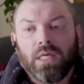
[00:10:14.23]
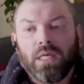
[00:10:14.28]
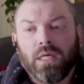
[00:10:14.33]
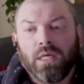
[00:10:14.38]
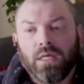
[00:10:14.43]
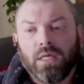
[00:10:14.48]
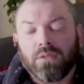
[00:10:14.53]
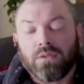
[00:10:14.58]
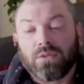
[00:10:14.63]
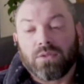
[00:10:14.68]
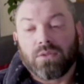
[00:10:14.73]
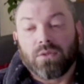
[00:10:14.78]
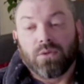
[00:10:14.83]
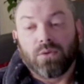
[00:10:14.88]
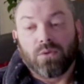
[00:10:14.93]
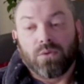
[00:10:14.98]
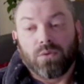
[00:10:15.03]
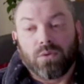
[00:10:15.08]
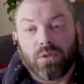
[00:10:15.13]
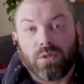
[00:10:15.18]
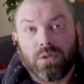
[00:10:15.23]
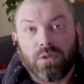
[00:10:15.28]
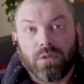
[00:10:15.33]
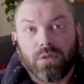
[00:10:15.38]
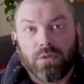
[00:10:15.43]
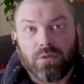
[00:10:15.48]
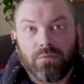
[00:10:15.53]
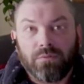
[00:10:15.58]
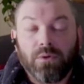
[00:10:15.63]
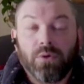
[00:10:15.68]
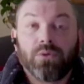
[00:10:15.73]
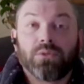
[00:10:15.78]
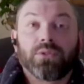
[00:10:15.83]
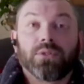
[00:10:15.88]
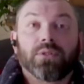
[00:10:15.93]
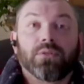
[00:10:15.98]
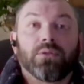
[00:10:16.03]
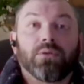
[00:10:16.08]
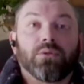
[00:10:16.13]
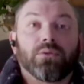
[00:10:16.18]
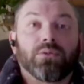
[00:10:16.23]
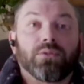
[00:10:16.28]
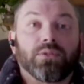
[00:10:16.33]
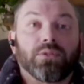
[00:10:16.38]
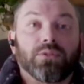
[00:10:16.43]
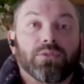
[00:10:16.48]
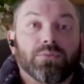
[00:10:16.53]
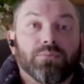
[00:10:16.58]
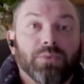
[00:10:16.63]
And so focusing on those things